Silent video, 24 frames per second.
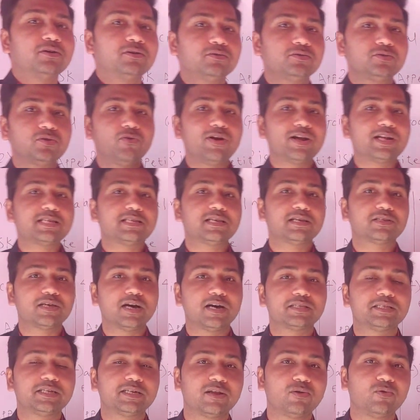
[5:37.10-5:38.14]
So what is
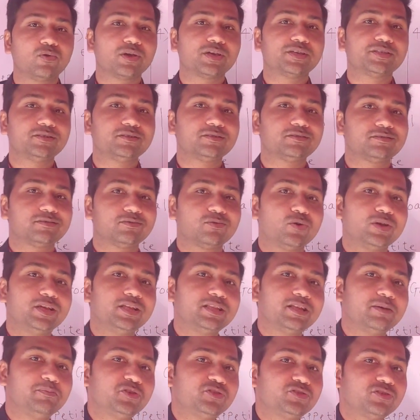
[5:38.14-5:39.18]
asset allocation? So in
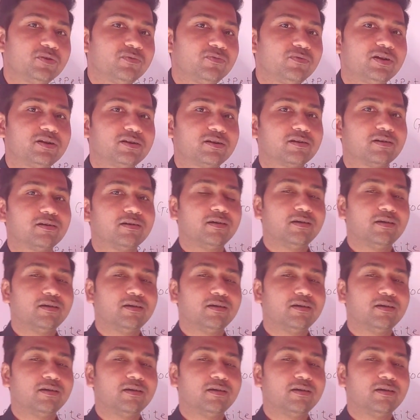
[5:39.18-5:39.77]
the mutual fund,